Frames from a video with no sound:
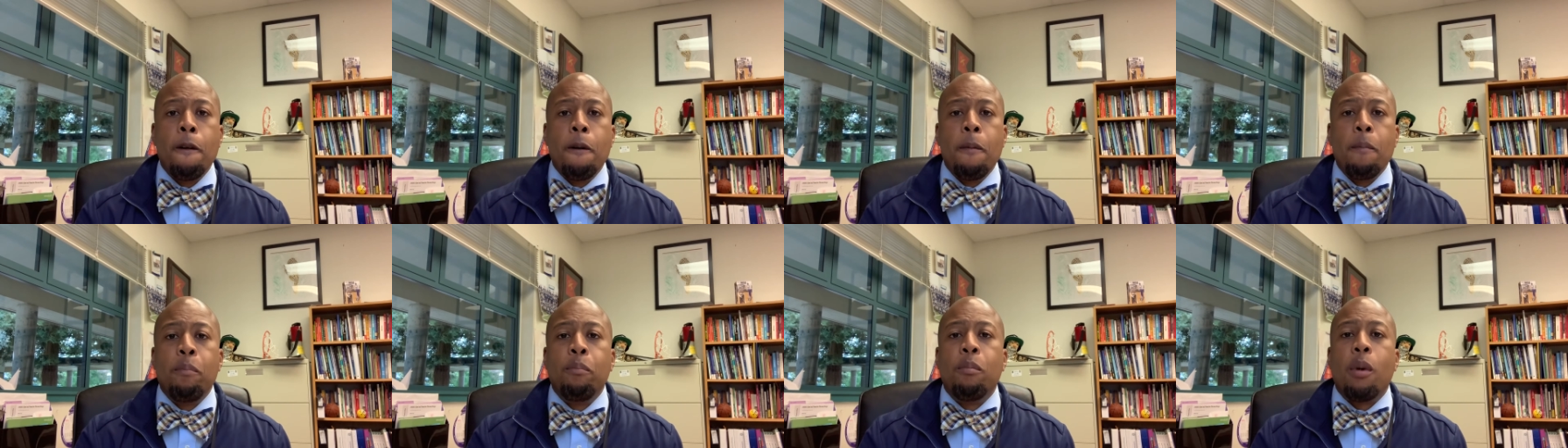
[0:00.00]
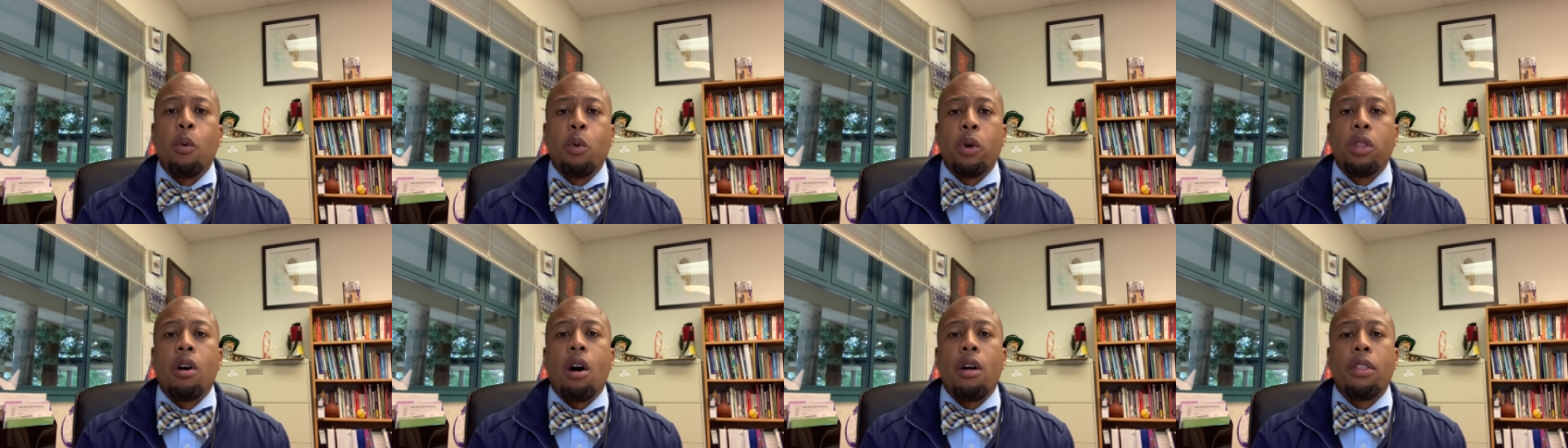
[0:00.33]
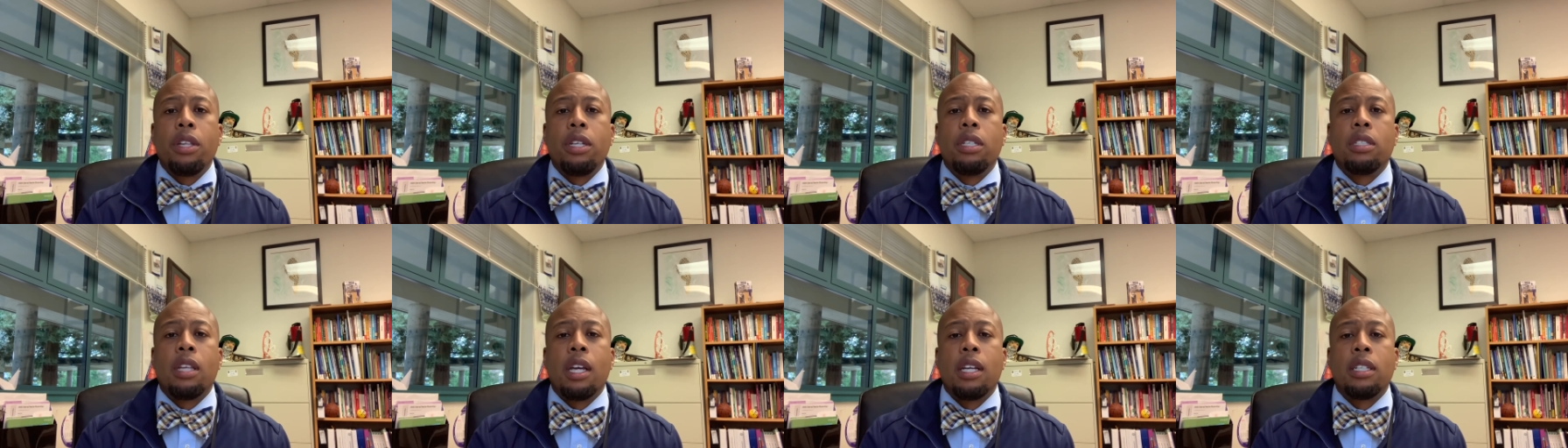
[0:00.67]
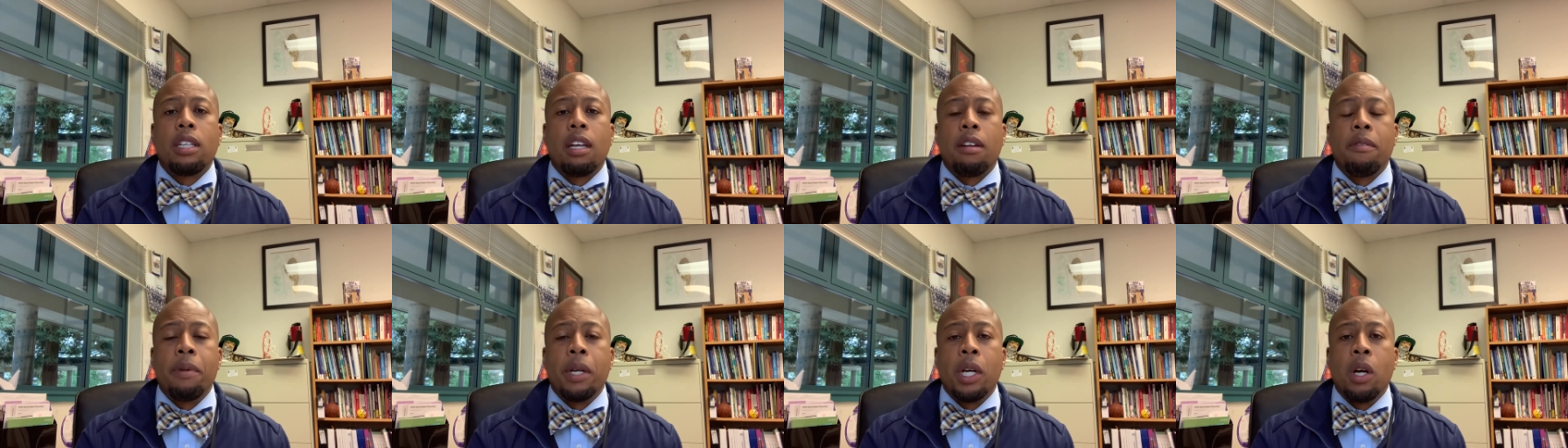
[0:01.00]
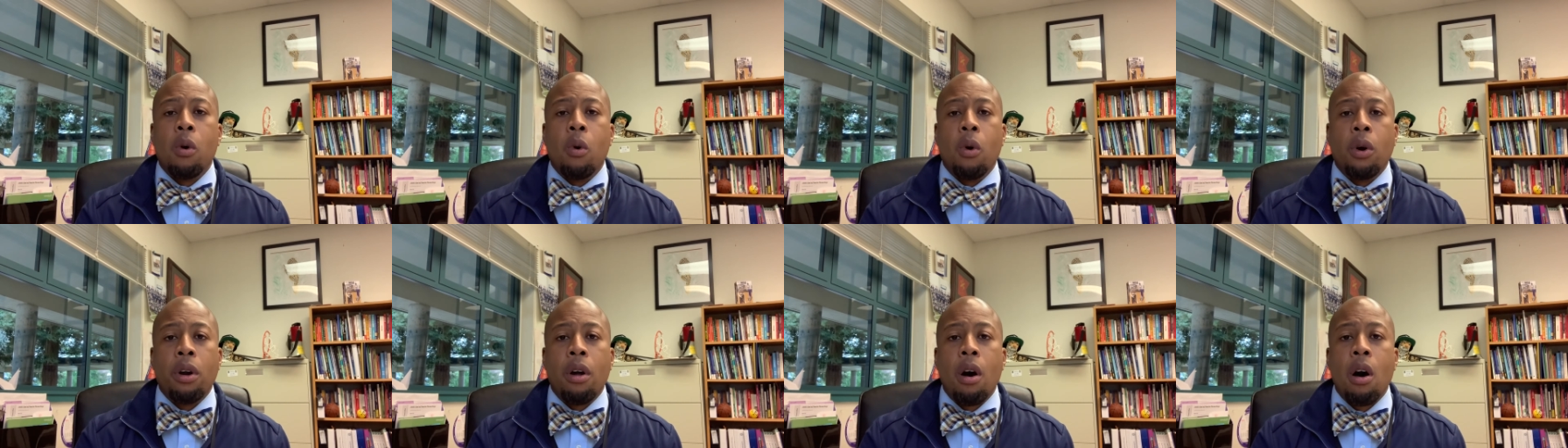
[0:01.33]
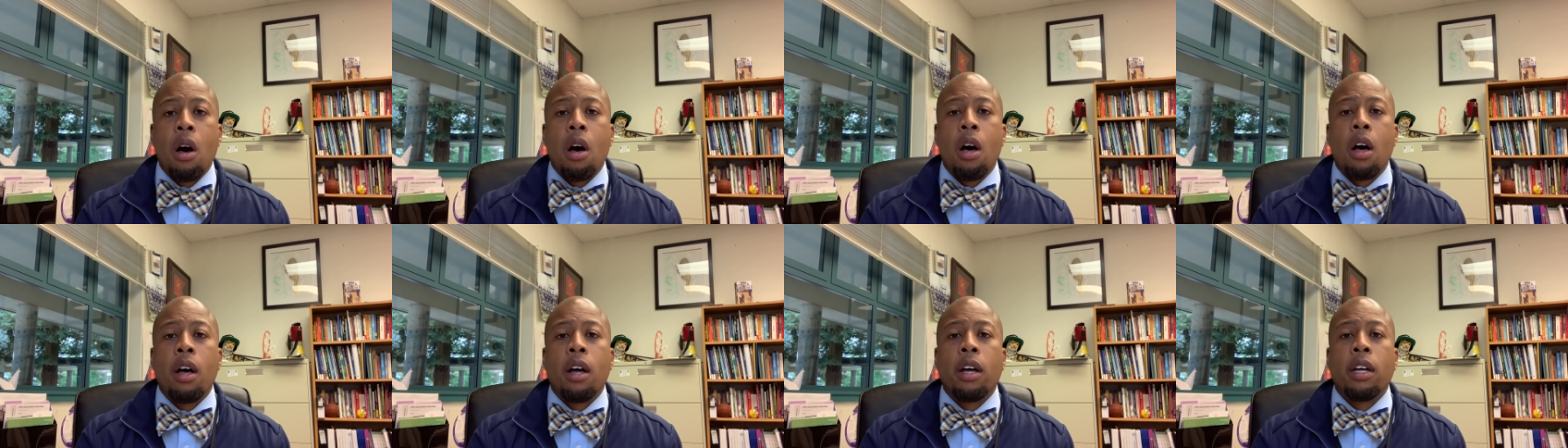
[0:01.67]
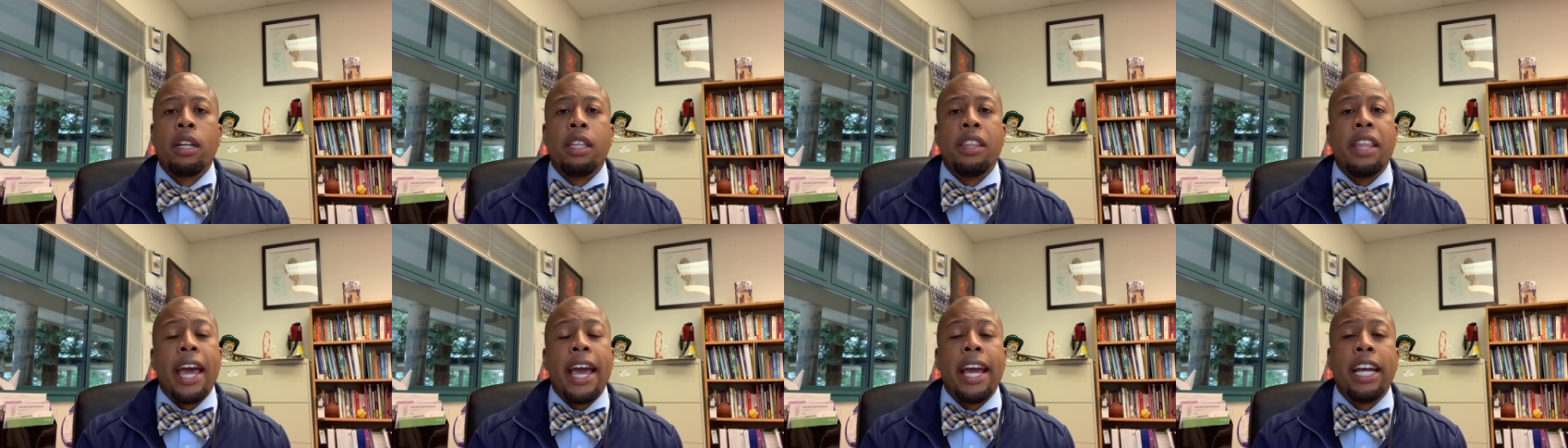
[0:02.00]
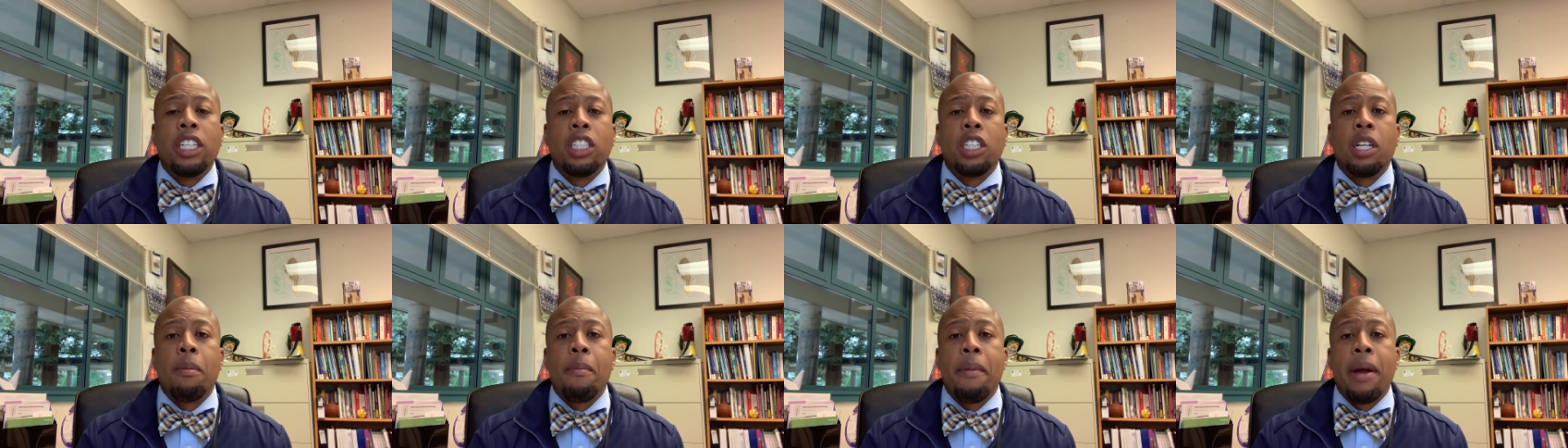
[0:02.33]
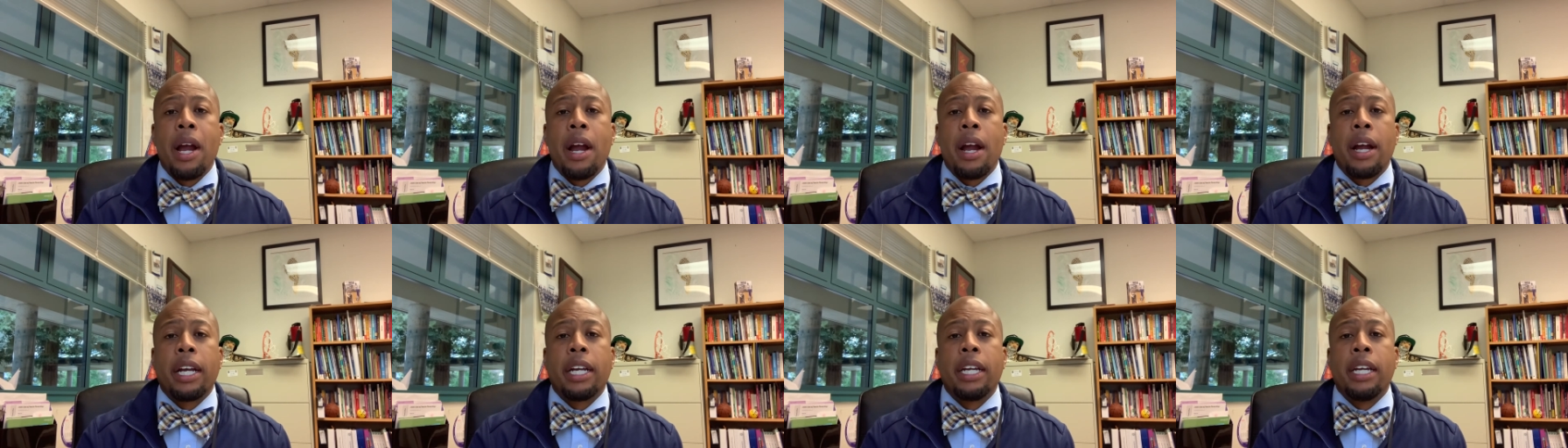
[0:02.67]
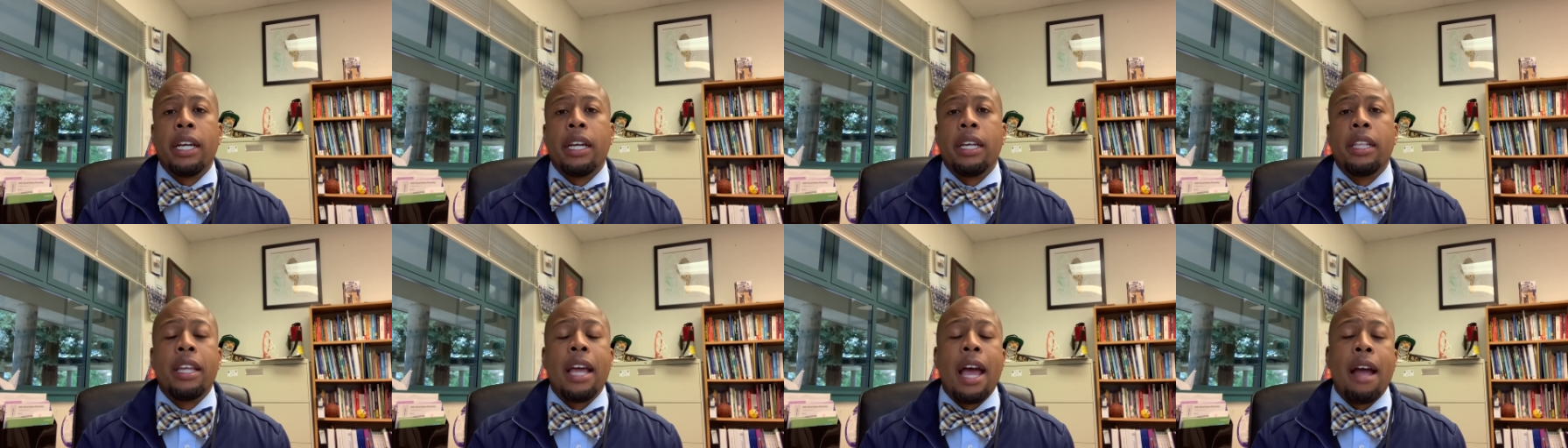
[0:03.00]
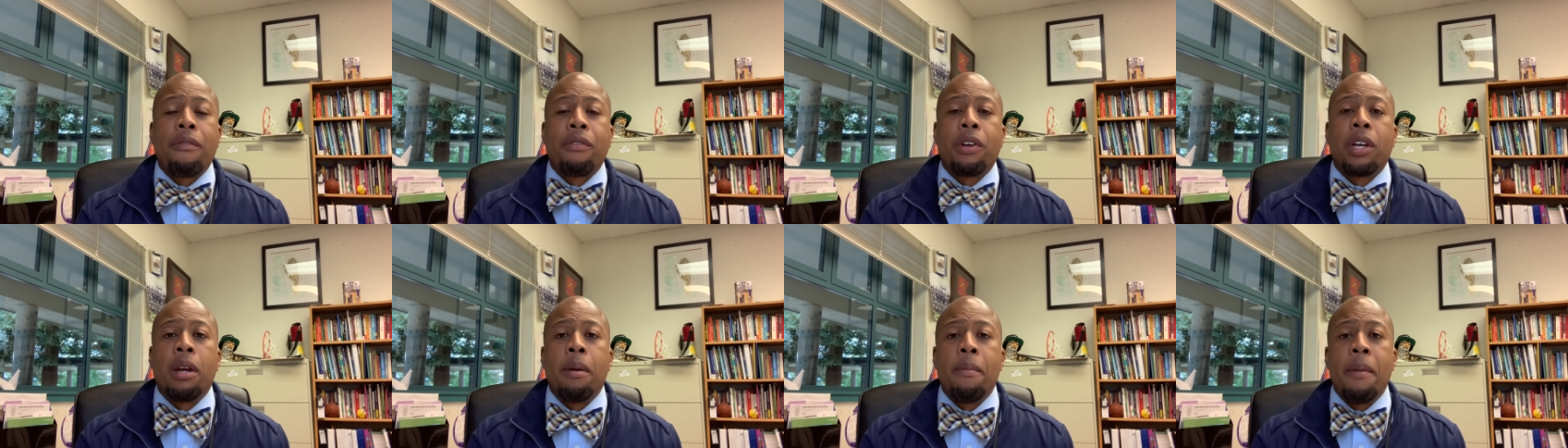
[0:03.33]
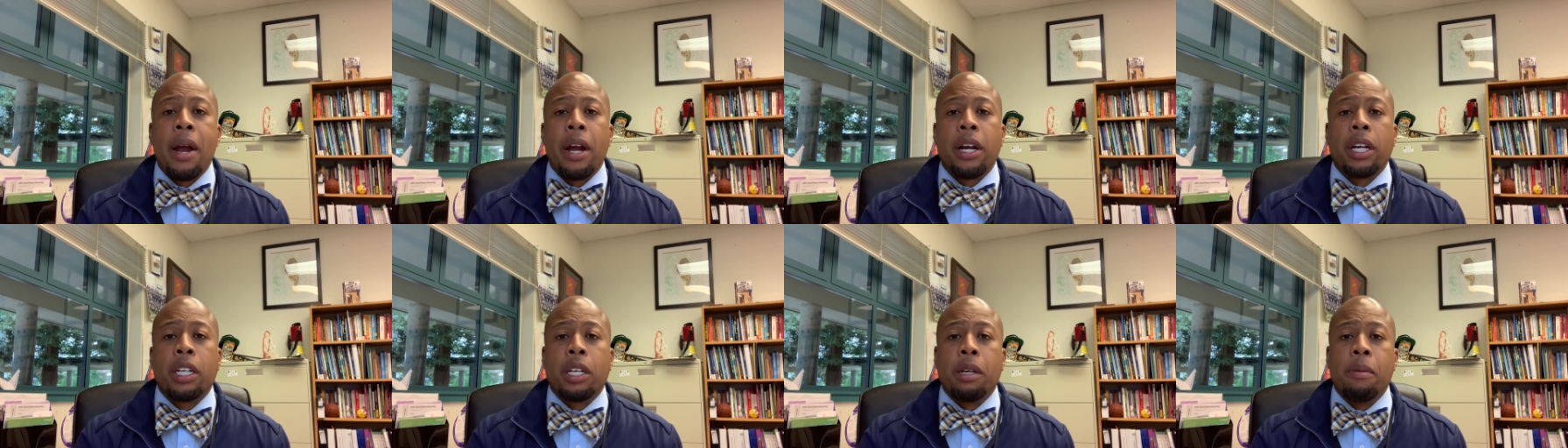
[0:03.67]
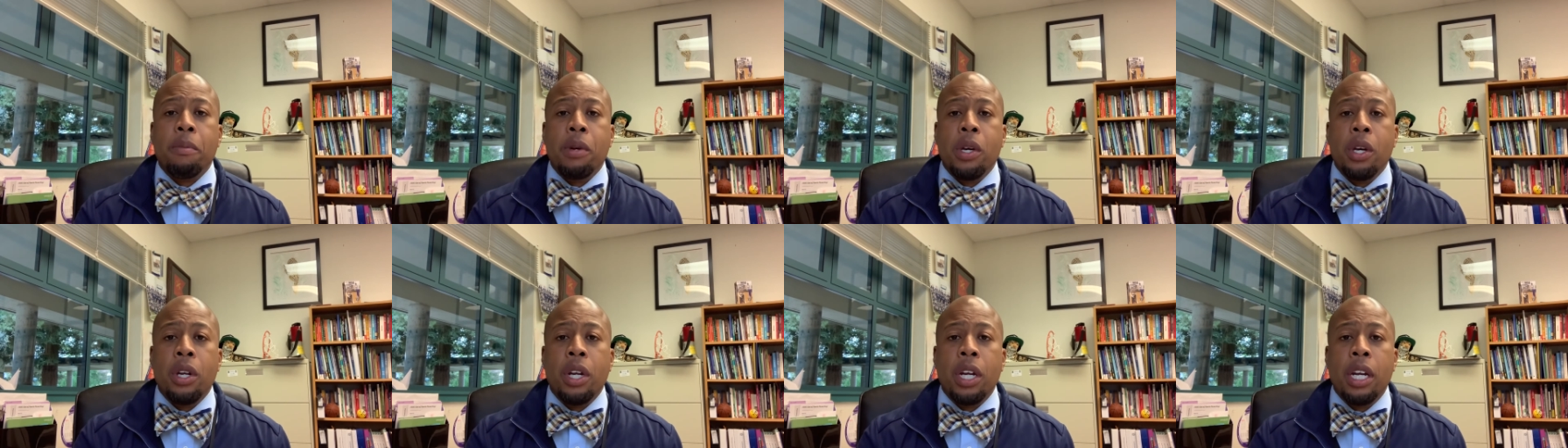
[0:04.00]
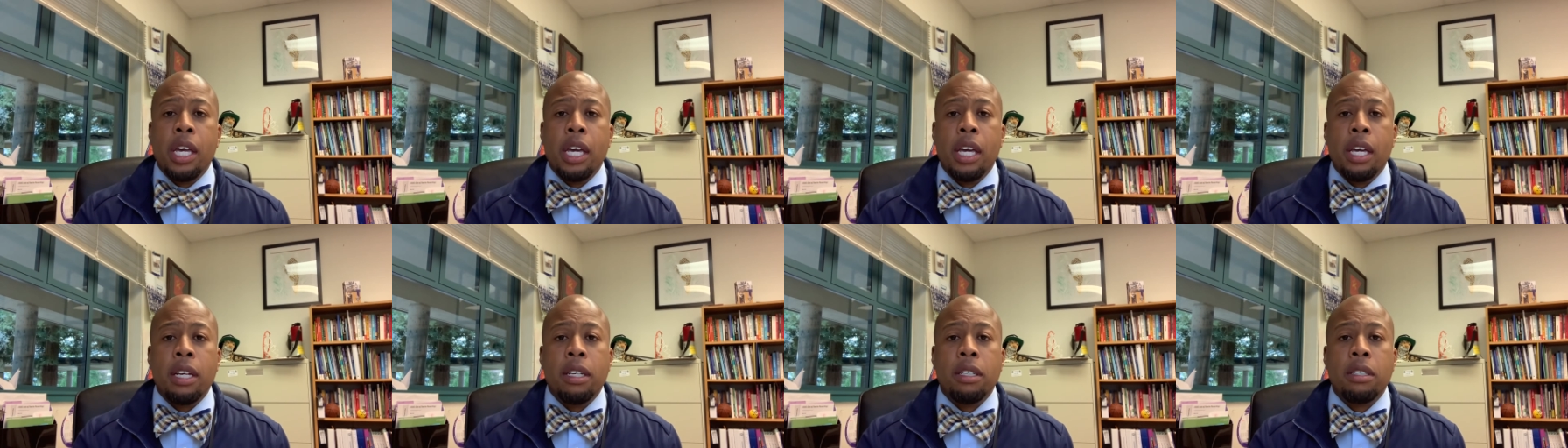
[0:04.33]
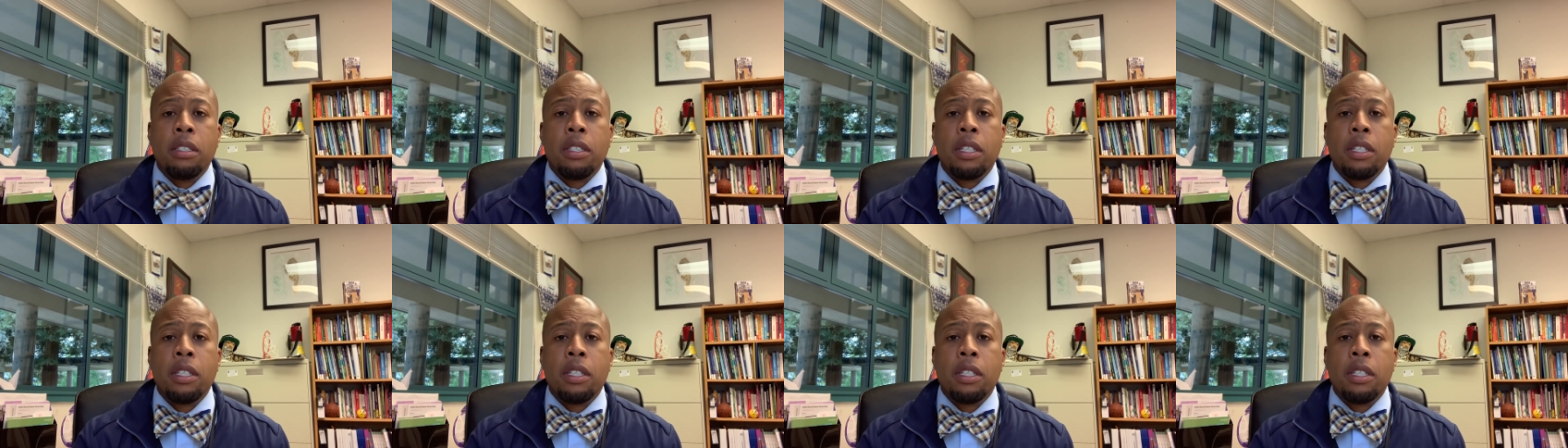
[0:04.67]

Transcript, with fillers: But with all these things that have been going on in the Asian American, the African American communities,